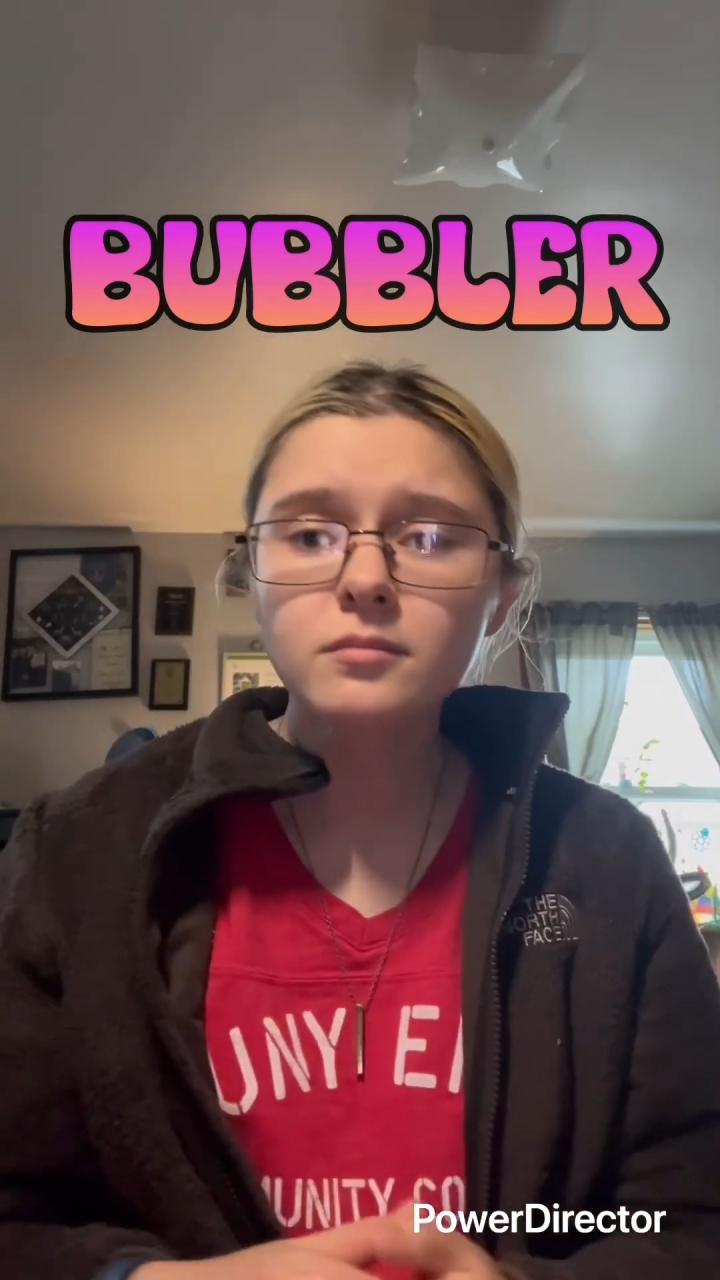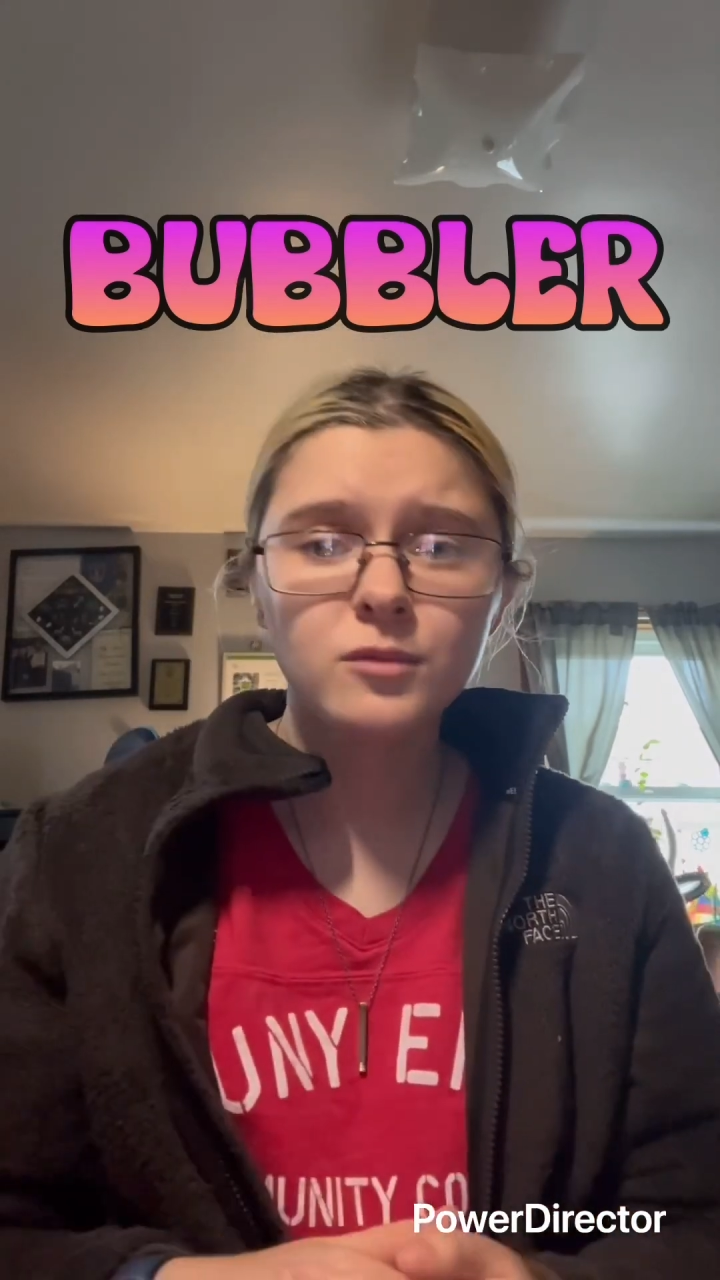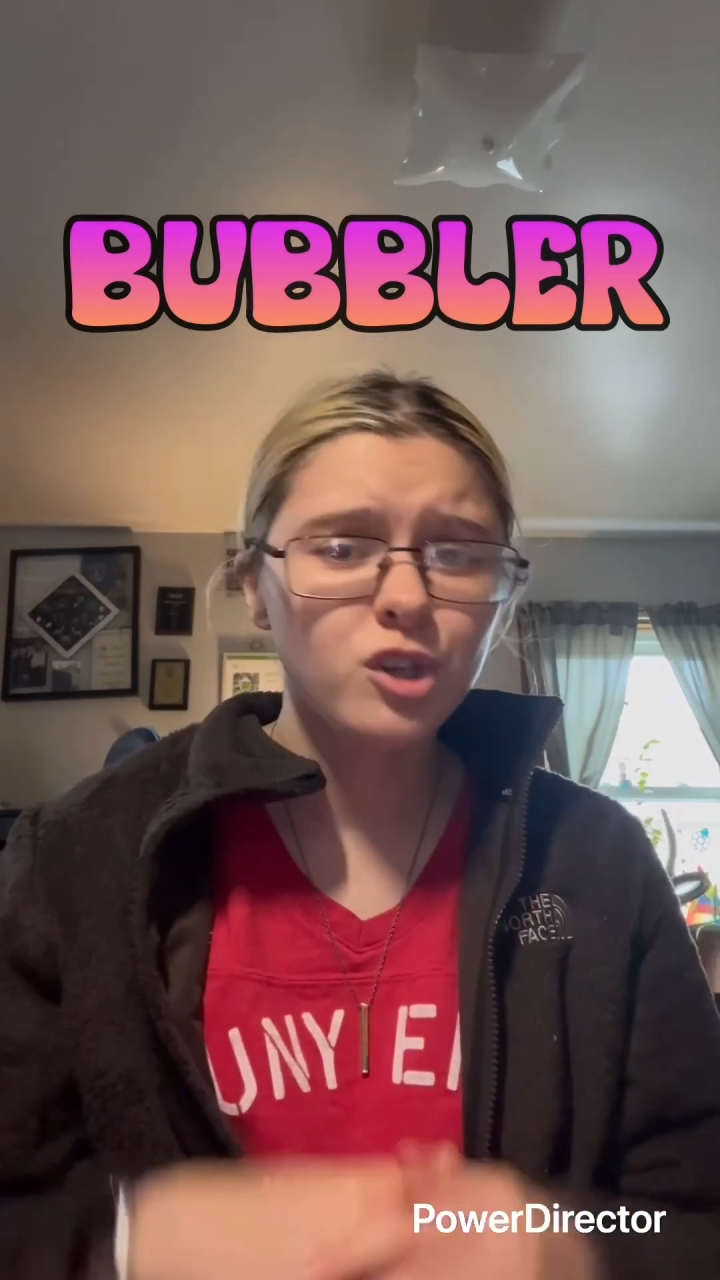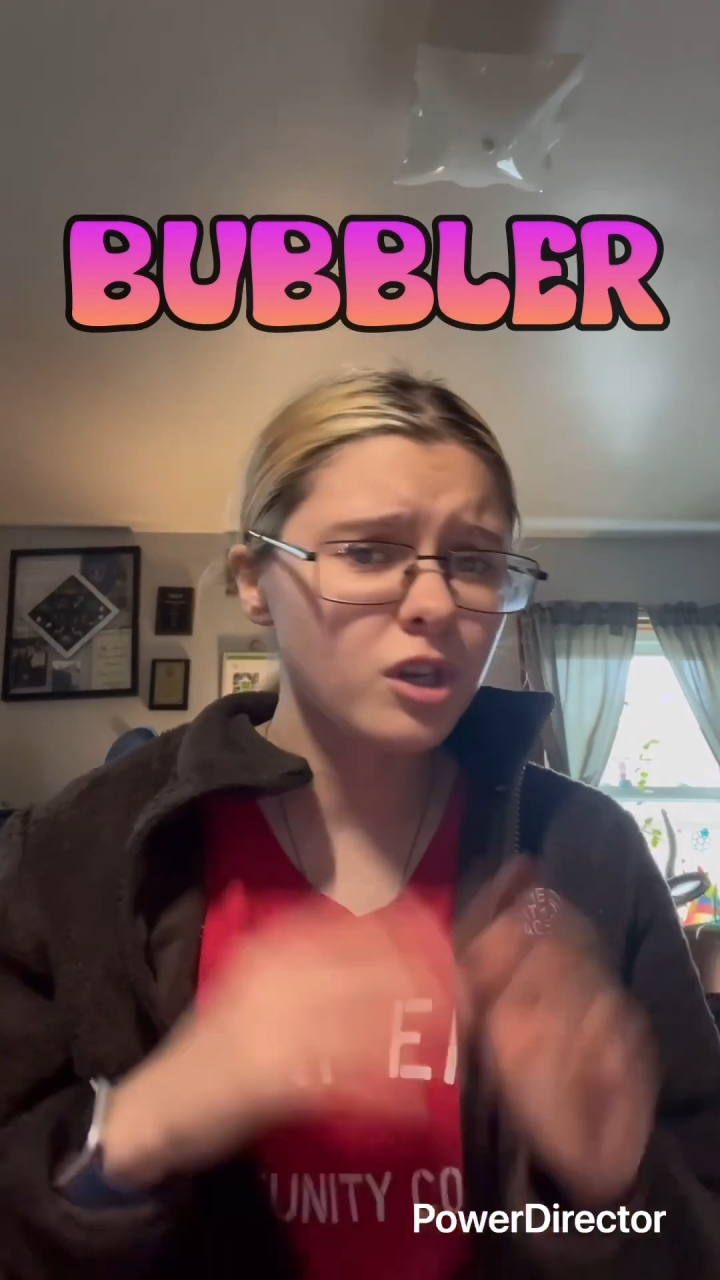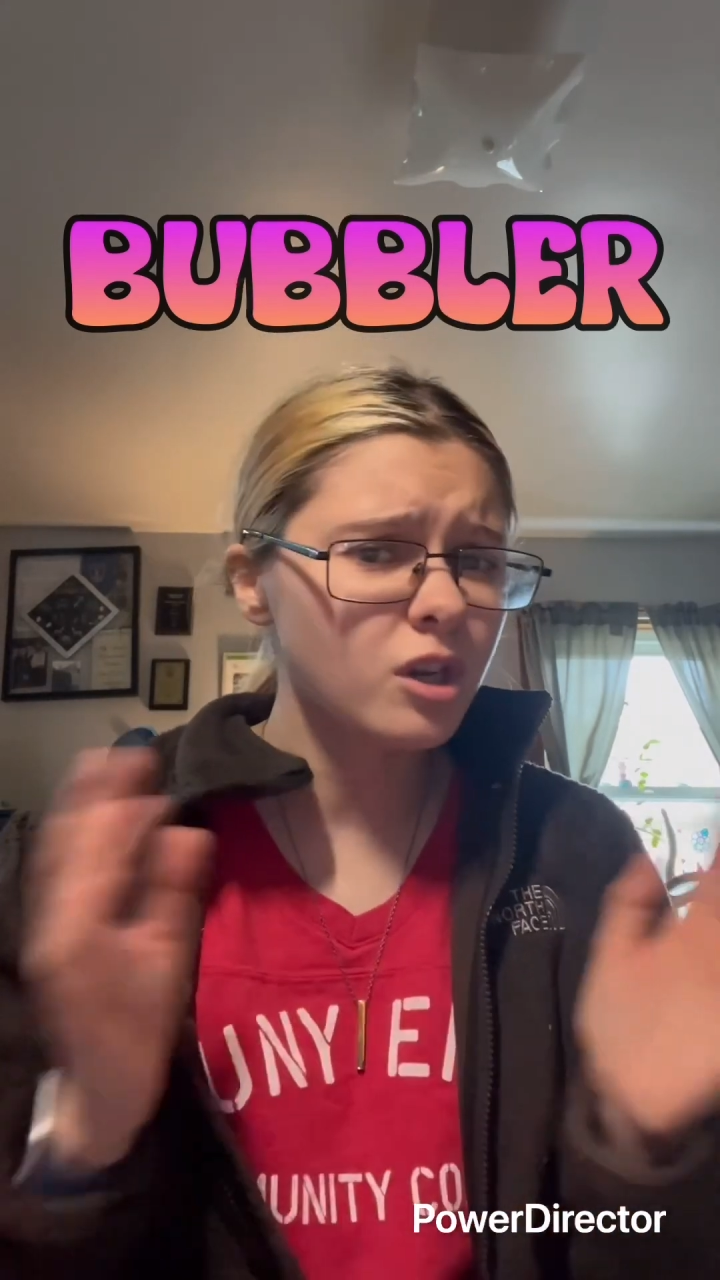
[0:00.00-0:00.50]

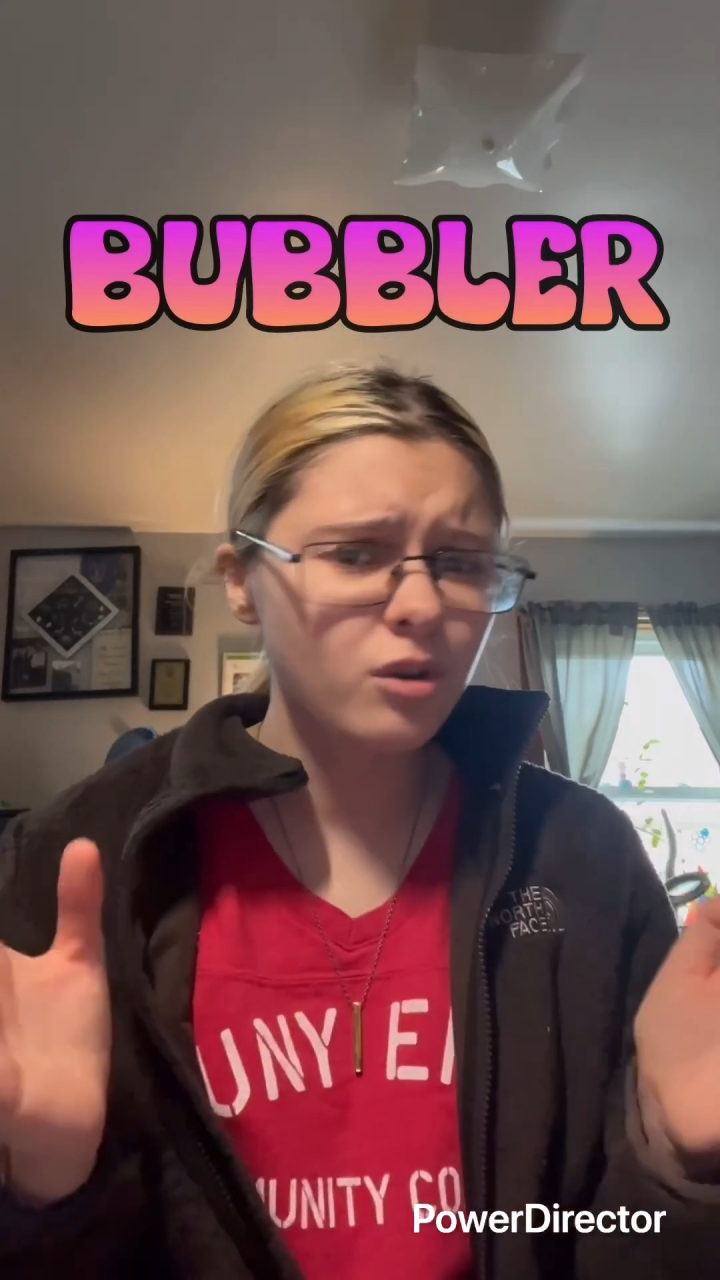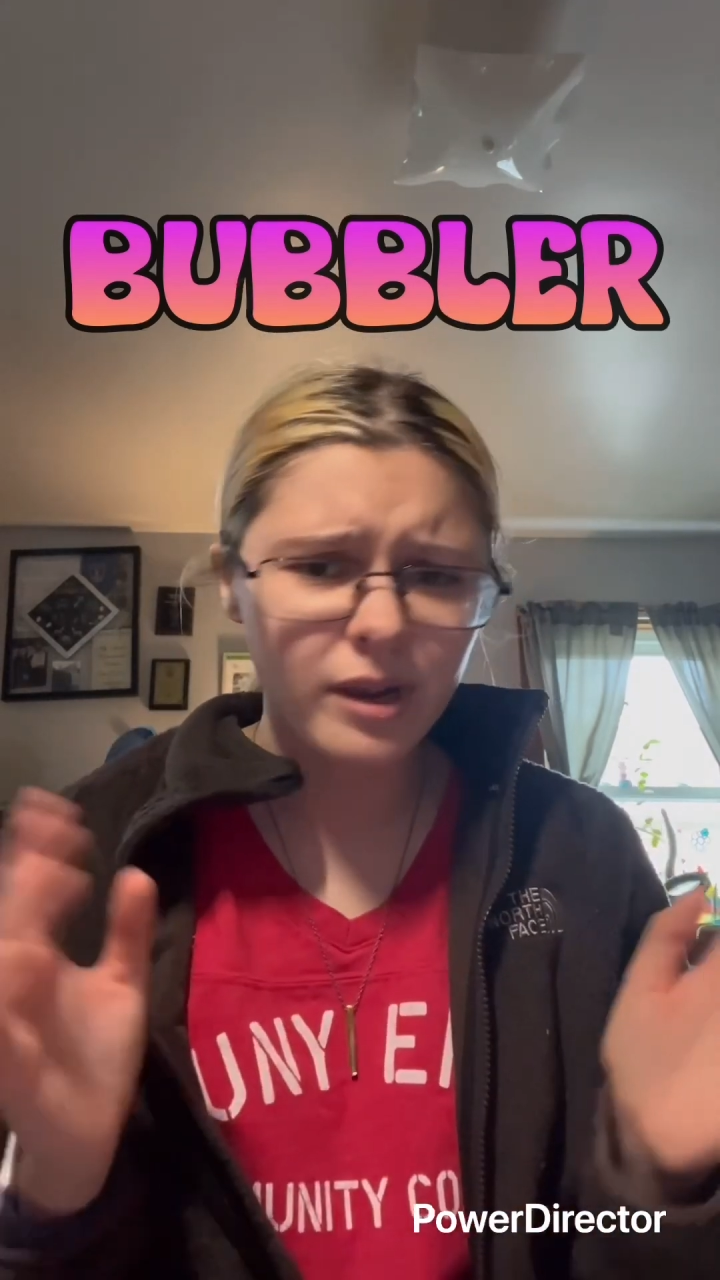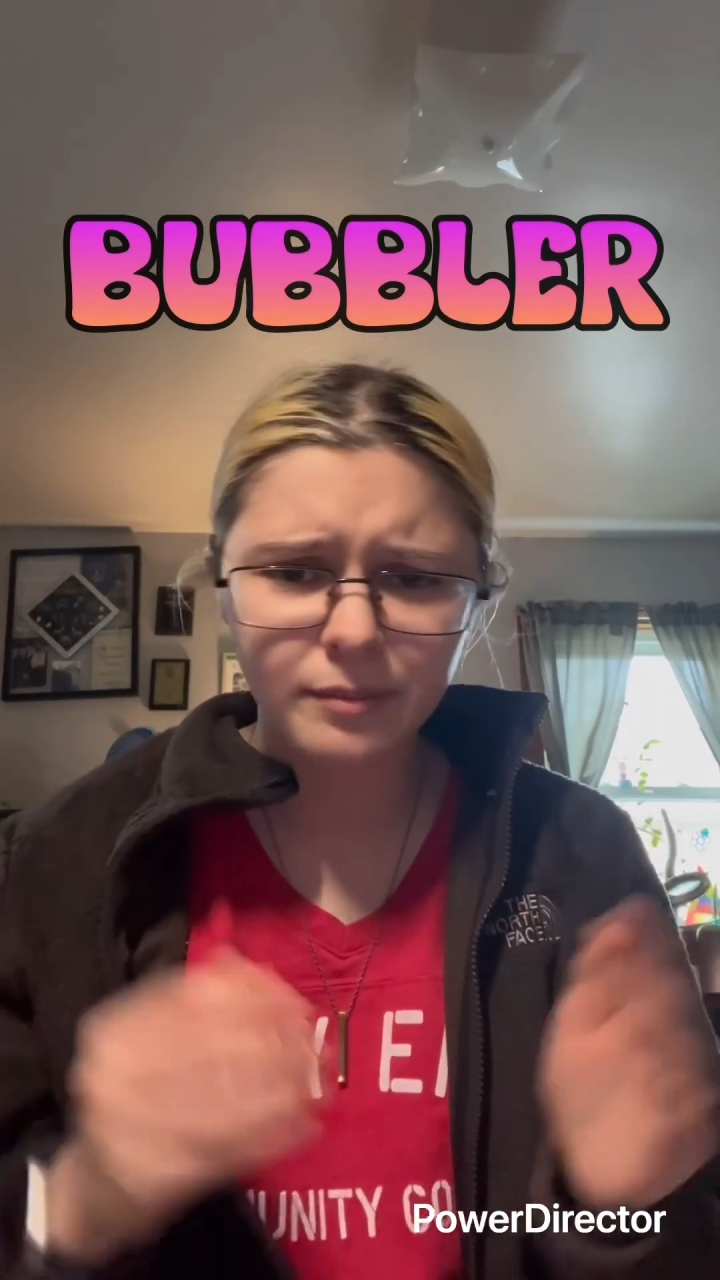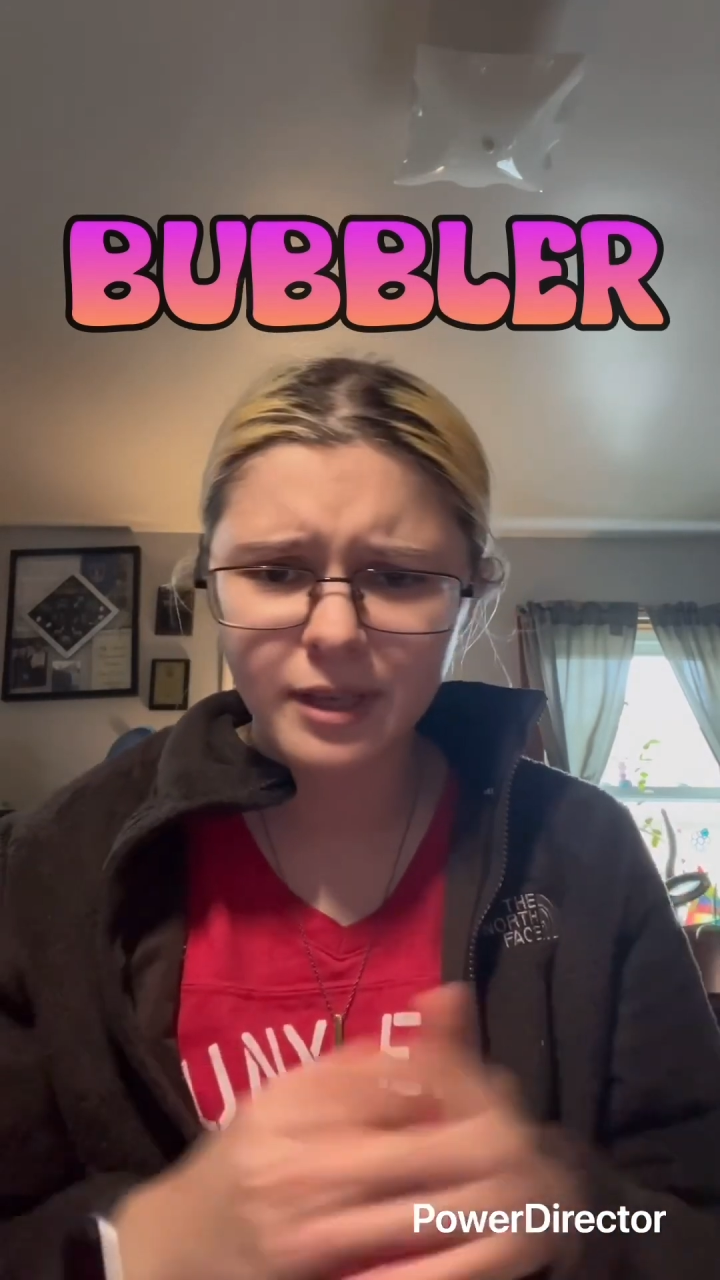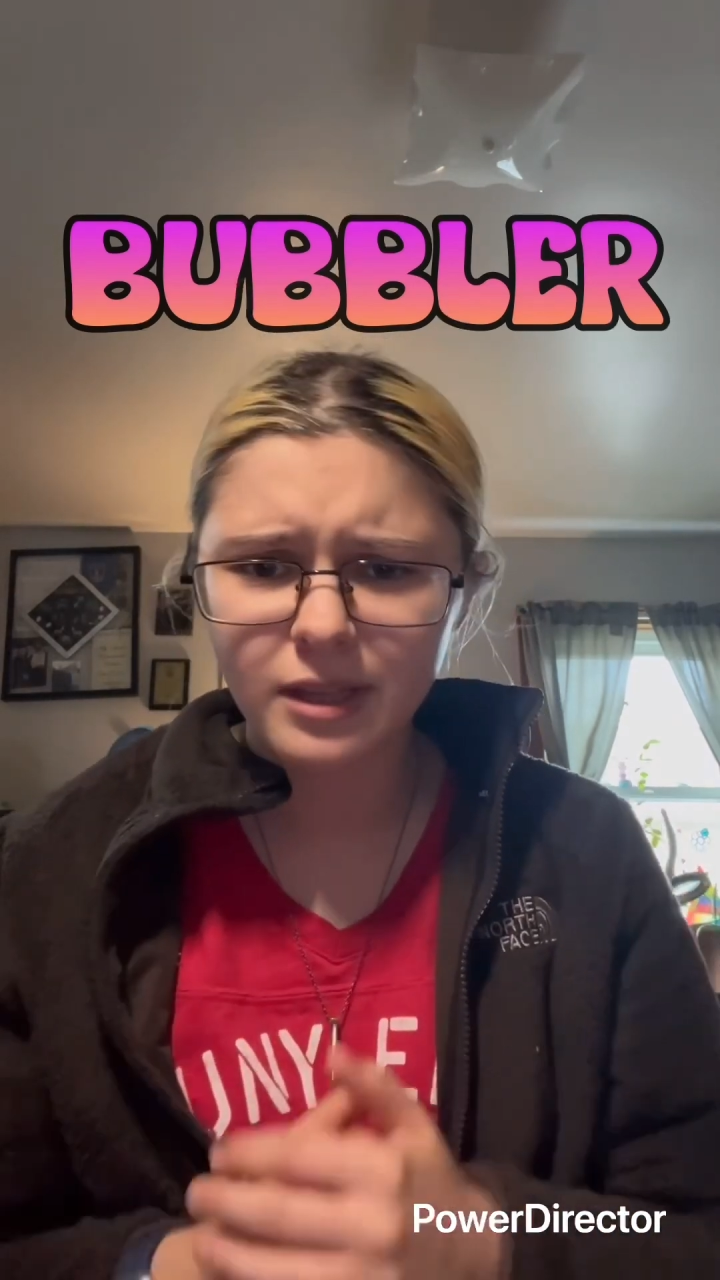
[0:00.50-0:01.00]
You can
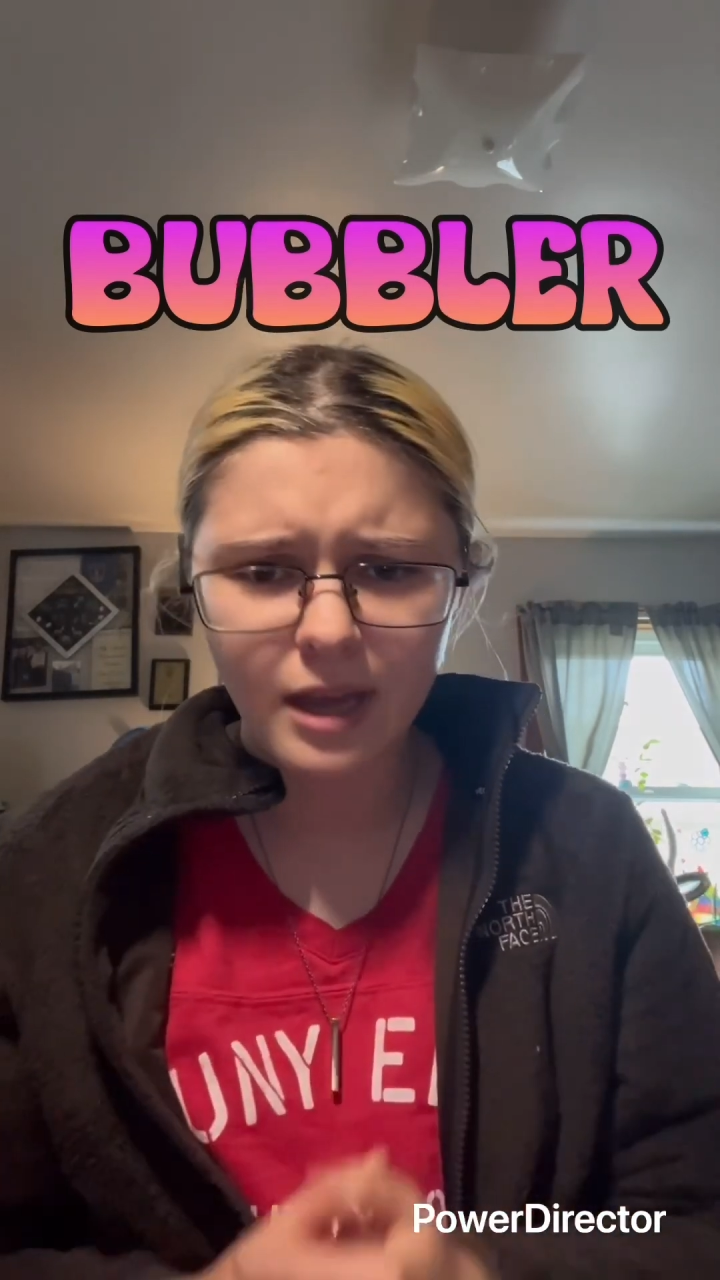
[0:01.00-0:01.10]
correct me in the